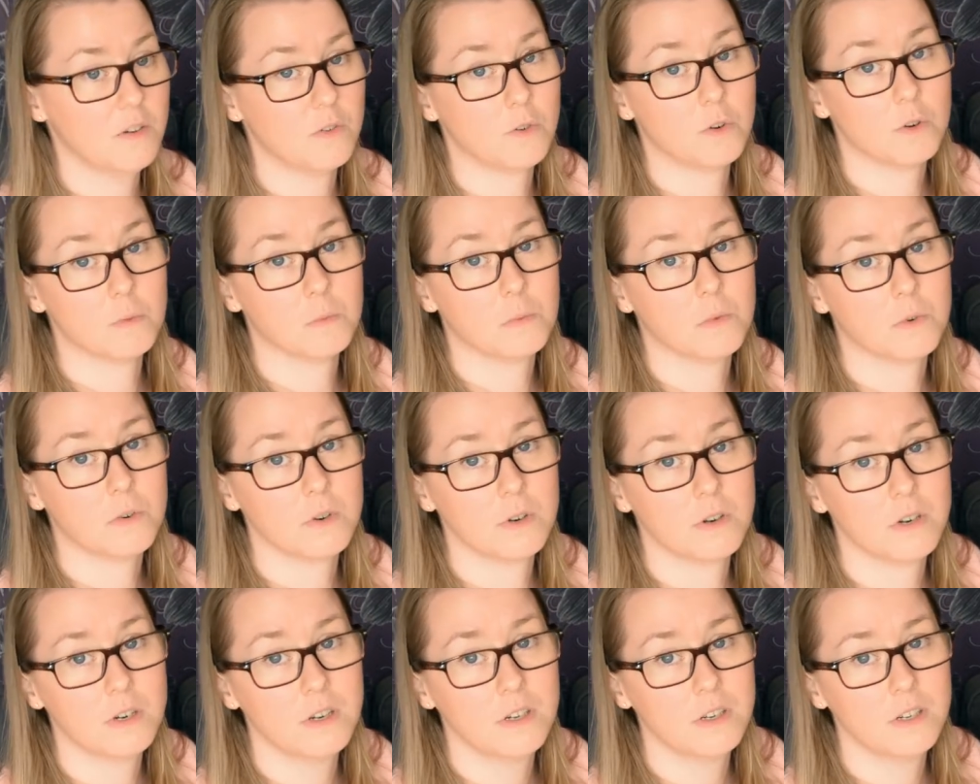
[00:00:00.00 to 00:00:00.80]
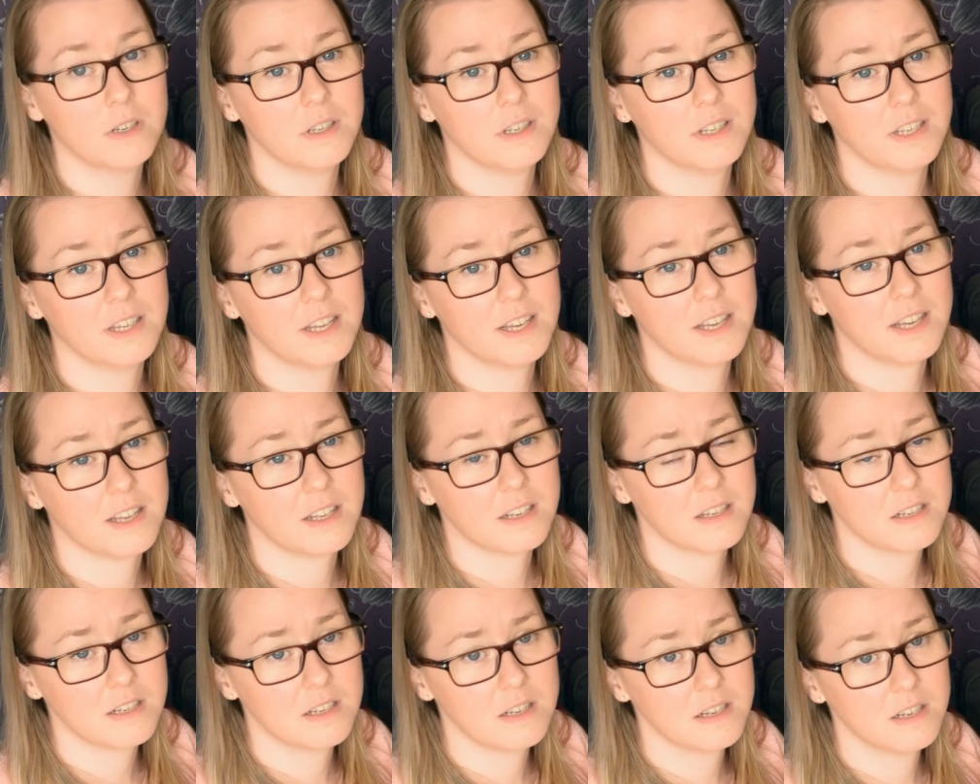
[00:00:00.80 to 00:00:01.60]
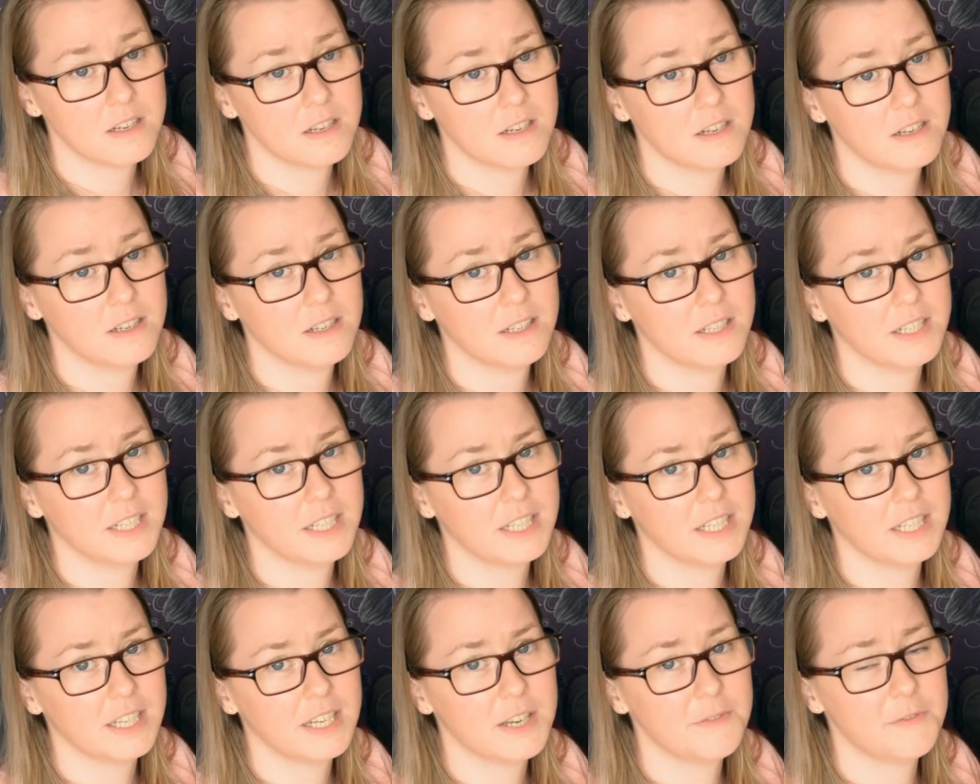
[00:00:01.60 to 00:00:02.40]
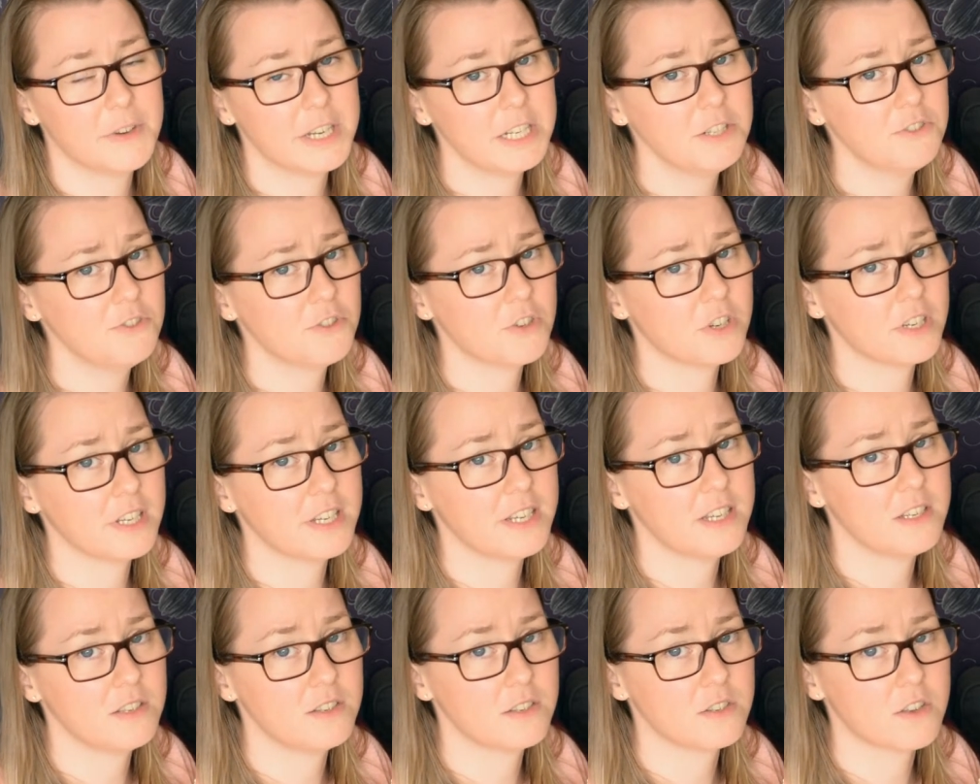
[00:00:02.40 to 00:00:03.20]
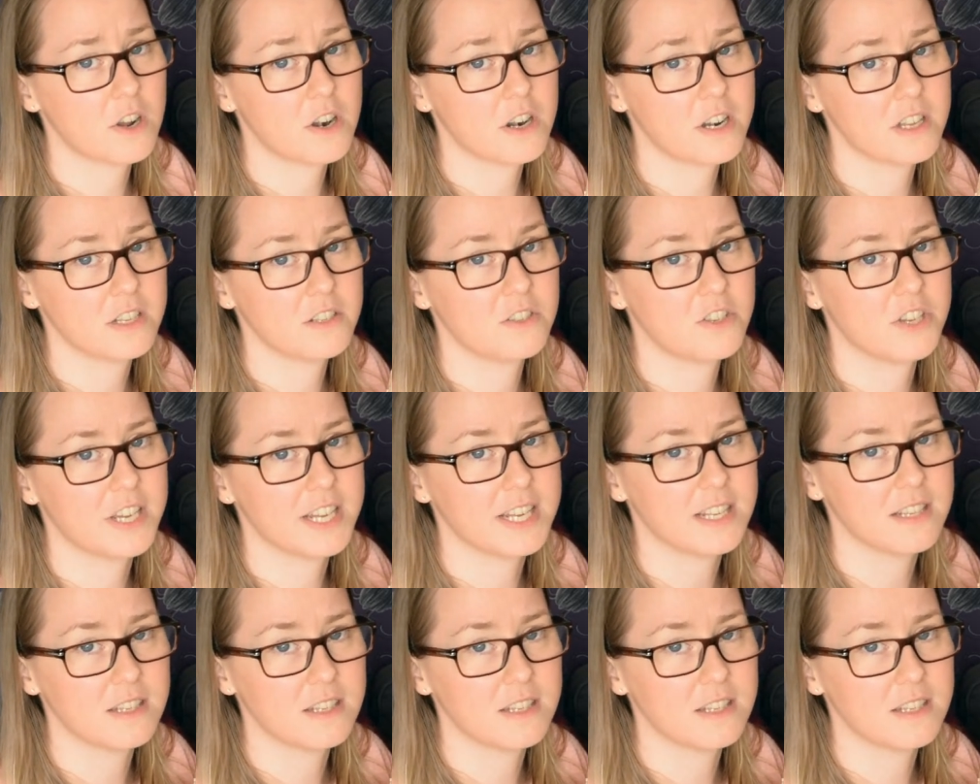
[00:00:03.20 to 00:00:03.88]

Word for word: or more, and eventually he started to get